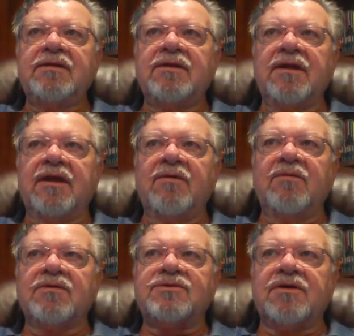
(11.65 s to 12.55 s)
Today
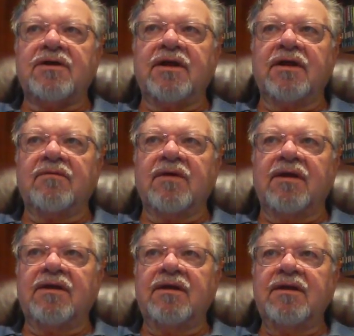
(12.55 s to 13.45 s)
we're starting
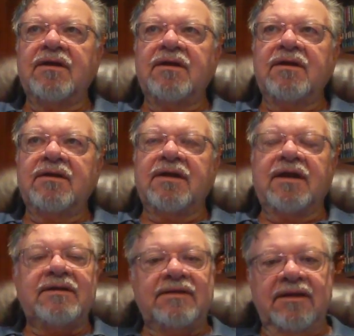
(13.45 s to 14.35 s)
around
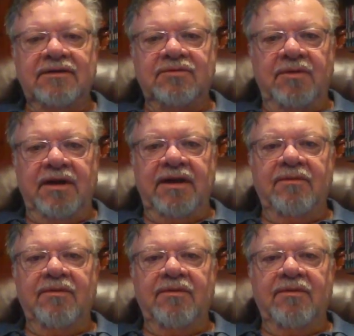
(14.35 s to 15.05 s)
1920